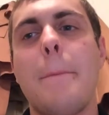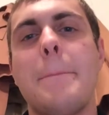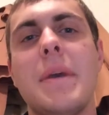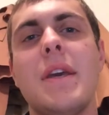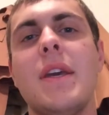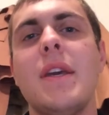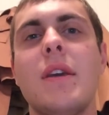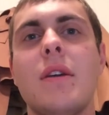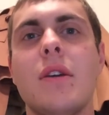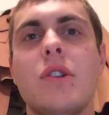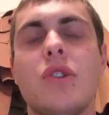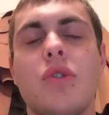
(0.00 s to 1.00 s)
B,
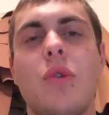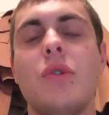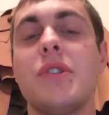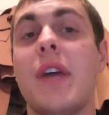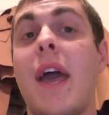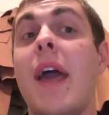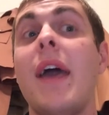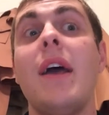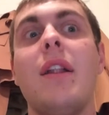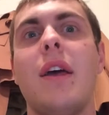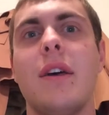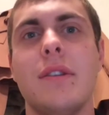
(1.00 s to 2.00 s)
trolls the
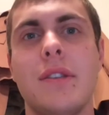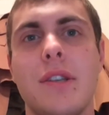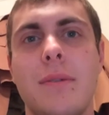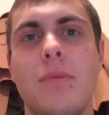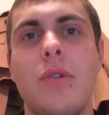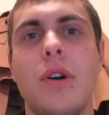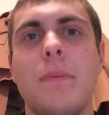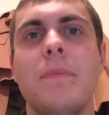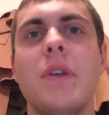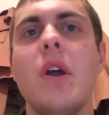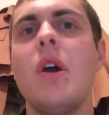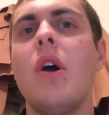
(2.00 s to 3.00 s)
hell out of someone,
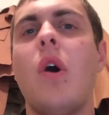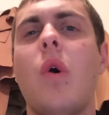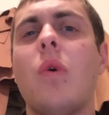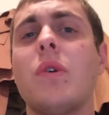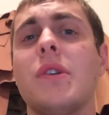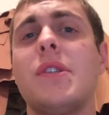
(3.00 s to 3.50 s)
or